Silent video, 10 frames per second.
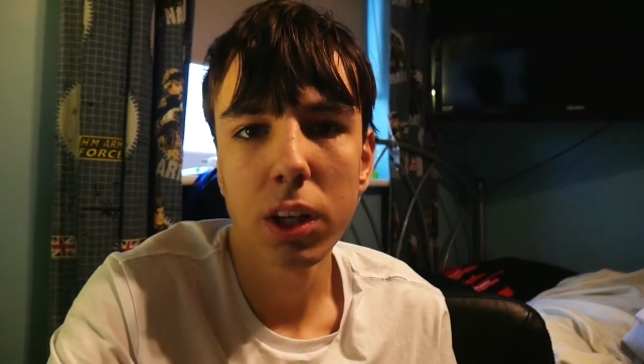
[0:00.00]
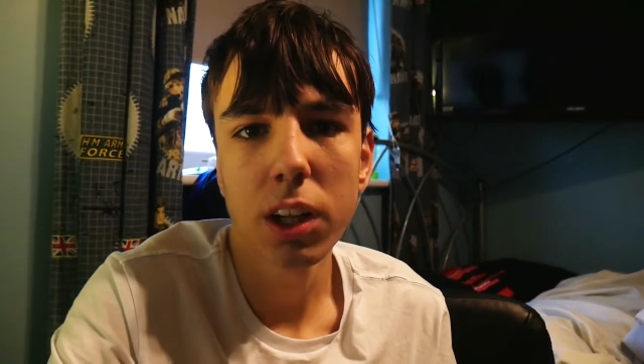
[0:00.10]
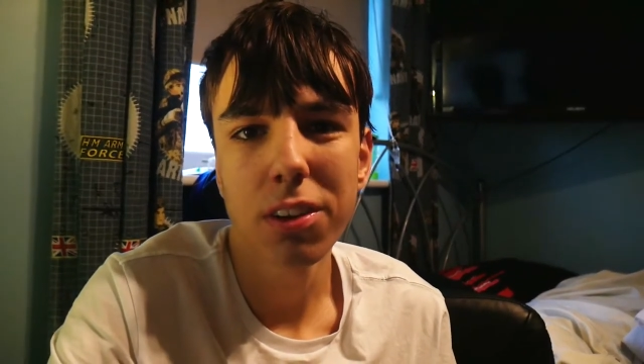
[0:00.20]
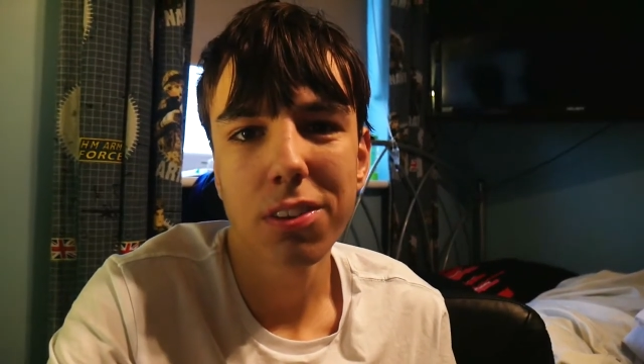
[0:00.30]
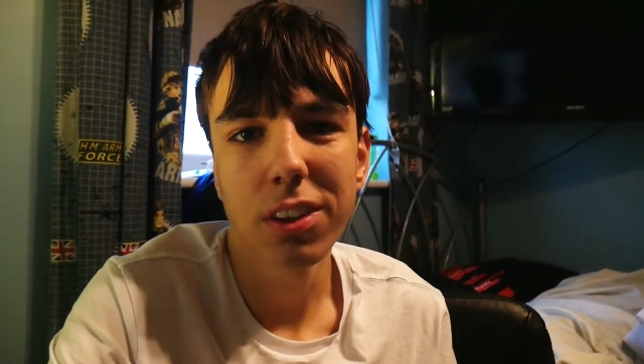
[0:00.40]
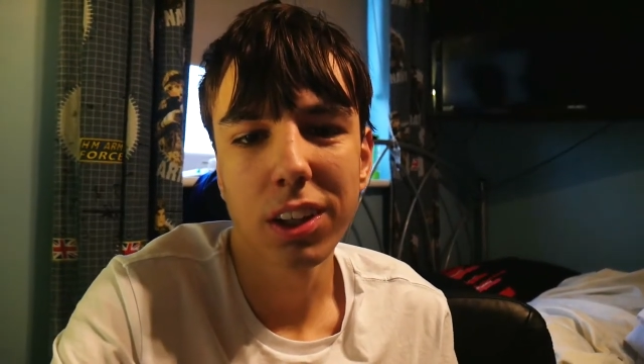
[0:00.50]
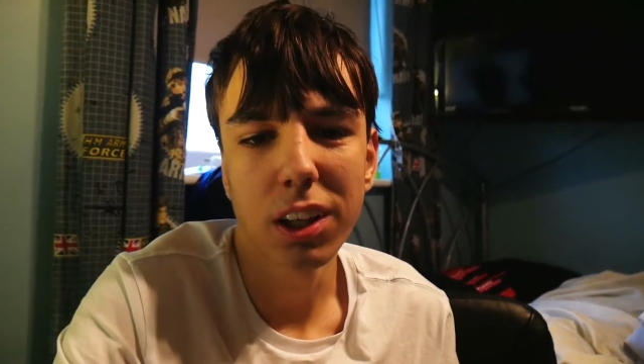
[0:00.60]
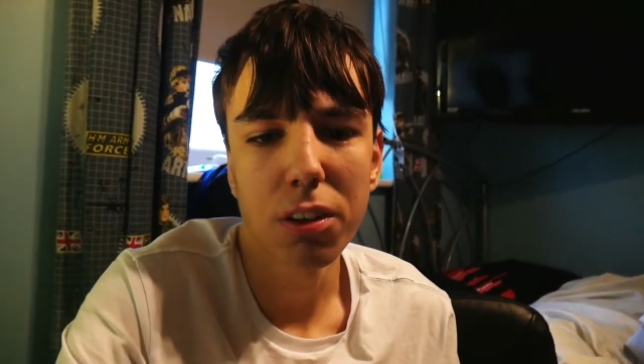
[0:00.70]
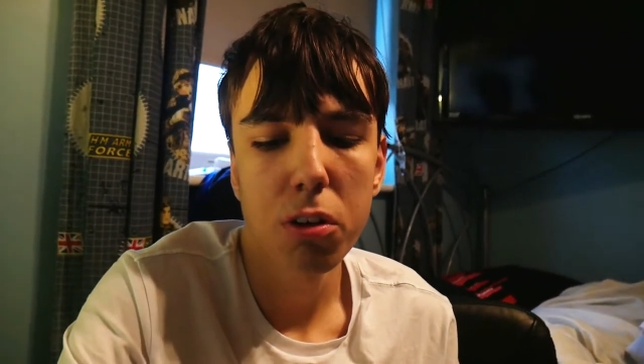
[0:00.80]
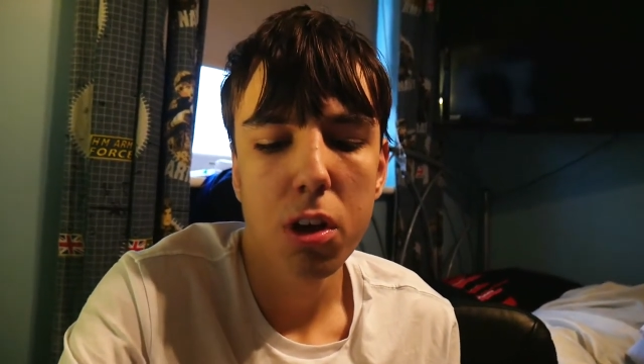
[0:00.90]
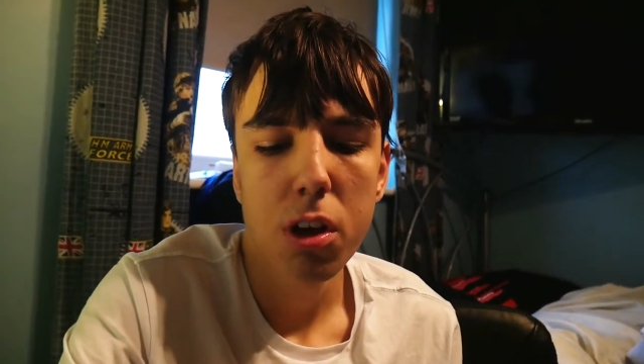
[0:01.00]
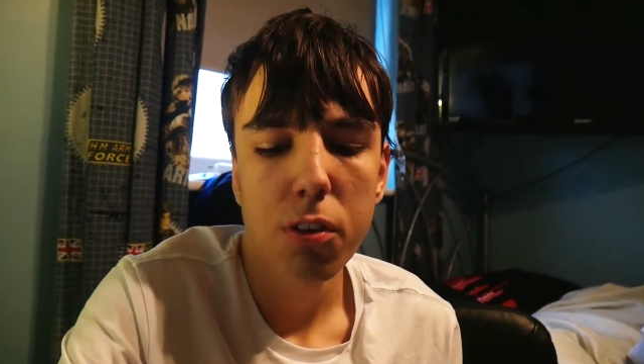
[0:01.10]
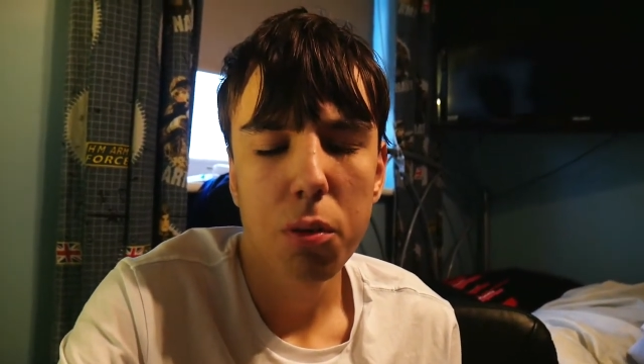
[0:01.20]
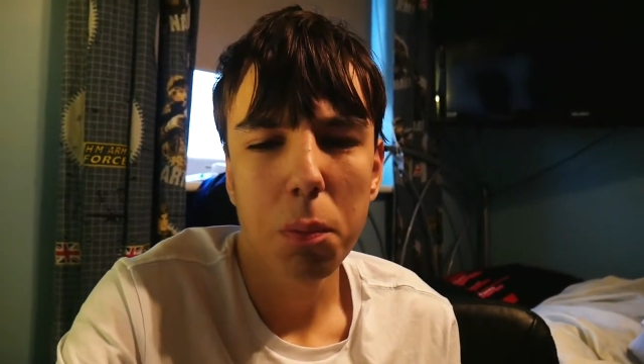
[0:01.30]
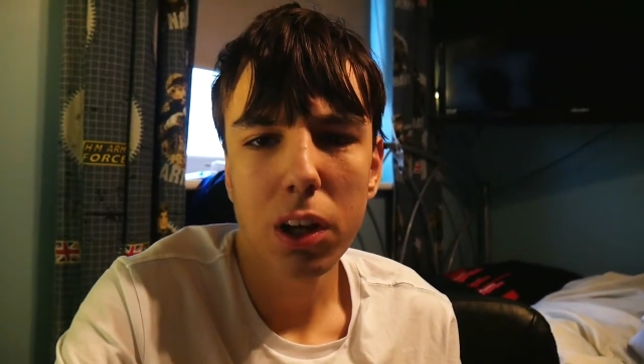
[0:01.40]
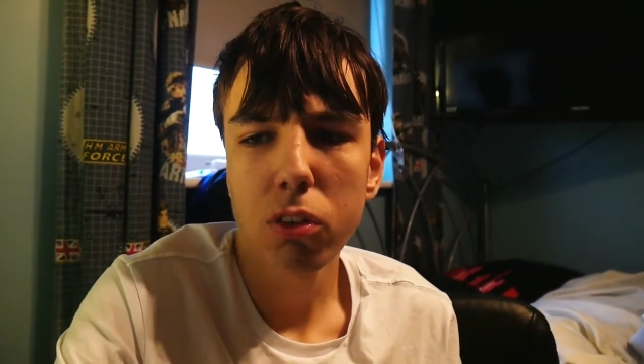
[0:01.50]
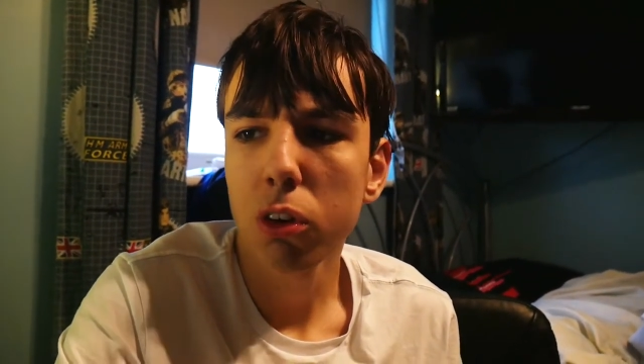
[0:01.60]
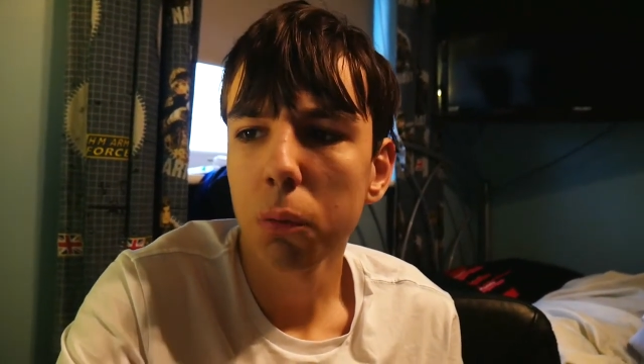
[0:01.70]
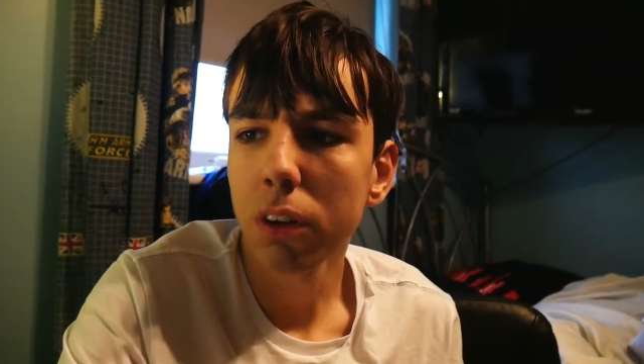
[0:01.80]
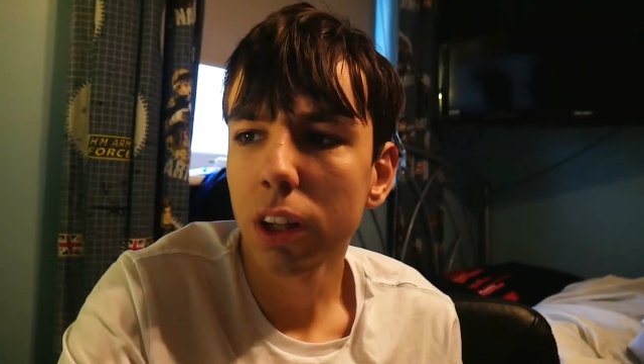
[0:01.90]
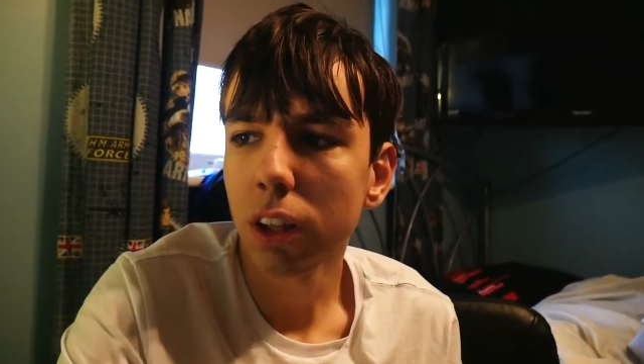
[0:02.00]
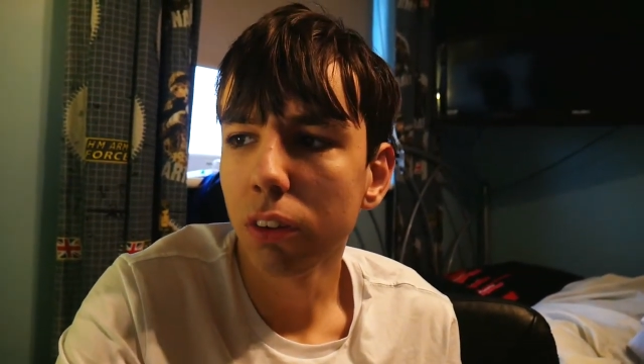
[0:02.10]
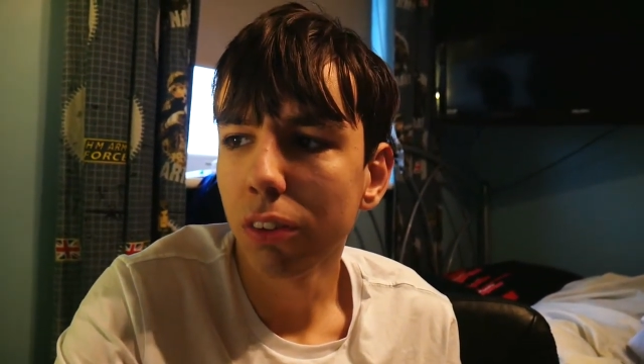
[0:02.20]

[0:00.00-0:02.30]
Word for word: editing it for the past couple of days.